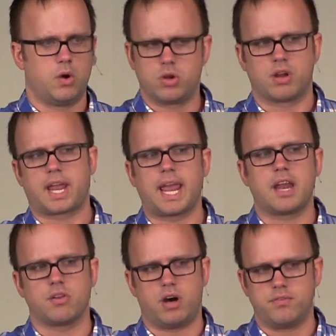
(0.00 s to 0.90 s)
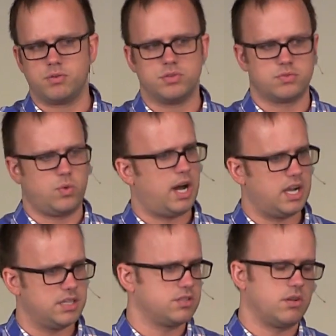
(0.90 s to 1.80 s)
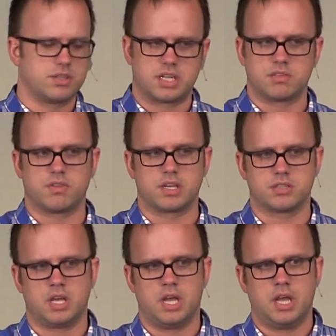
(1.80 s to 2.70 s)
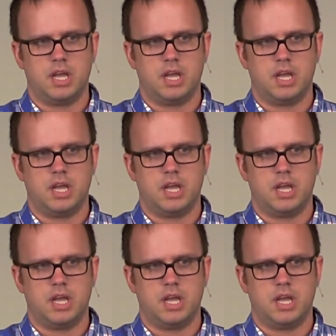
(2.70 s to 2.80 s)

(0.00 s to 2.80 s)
Or your Gandalf, who is wise and all those kinds of things.